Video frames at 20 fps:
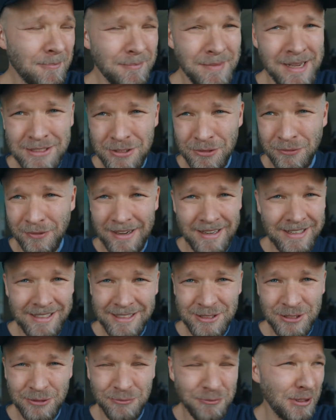Matt's great.
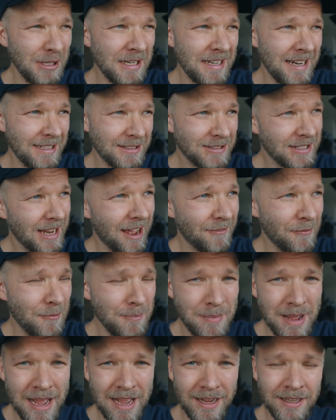It's really nice to have him
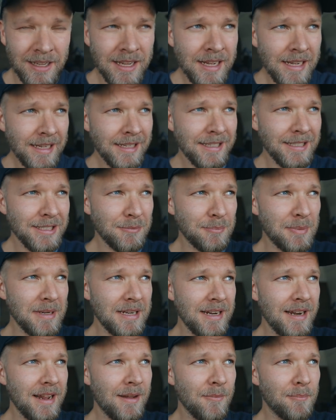back. He's
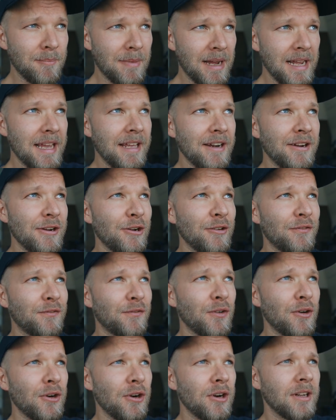been my editor
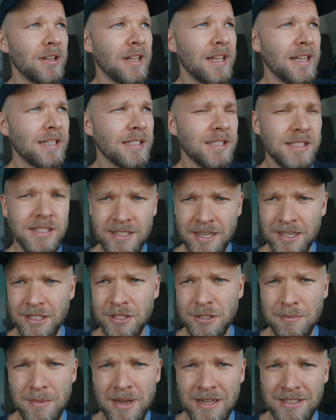for like
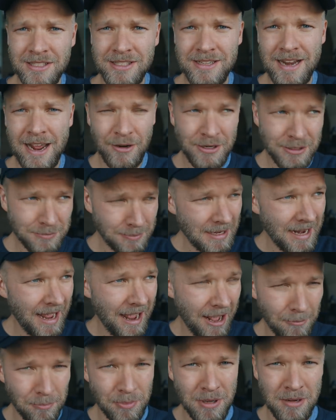six months now. He's been
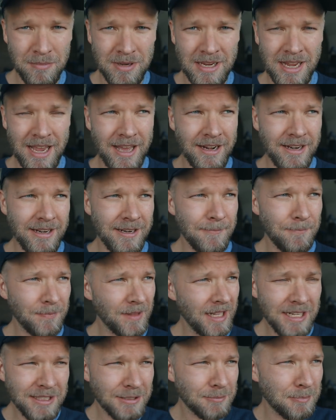helping me edit, and
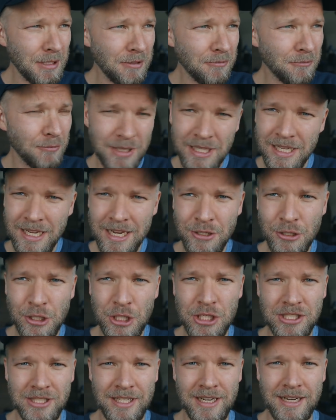it's been really
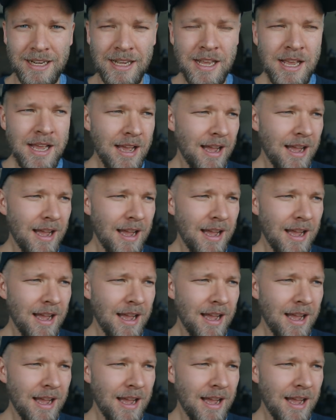interesting.